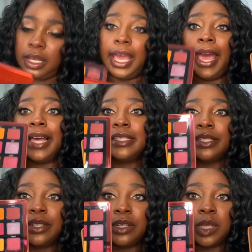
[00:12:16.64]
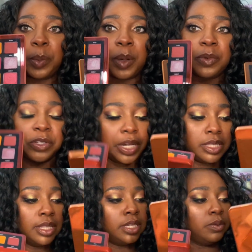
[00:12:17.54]
Aster, the purple shade
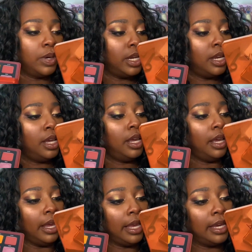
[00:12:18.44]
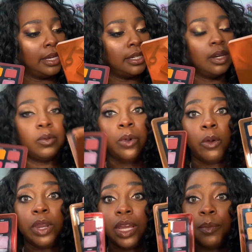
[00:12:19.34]
in this one, and
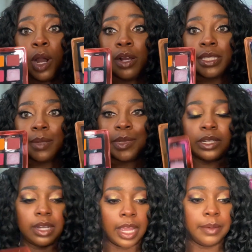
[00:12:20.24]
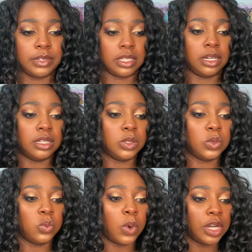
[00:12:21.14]
Rhodium are similar, I am just going to
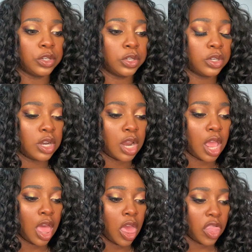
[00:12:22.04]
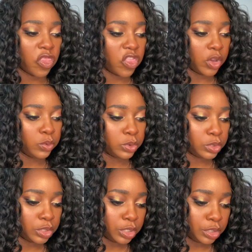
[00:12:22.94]
swatch those
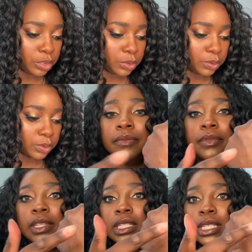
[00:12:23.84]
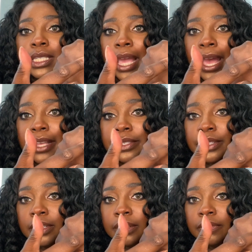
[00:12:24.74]
two. This is
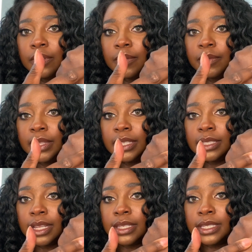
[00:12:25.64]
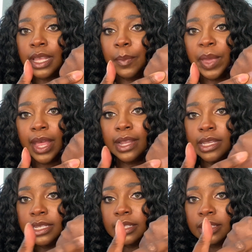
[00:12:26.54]
Aster from the Sunset
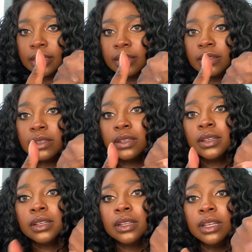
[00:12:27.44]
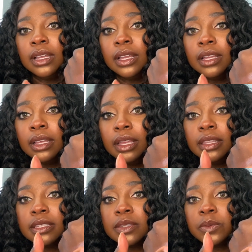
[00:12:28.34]
palette, and
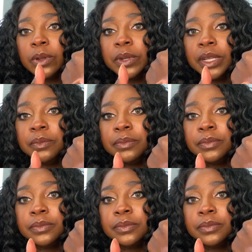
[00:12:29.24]
this is Rhodium.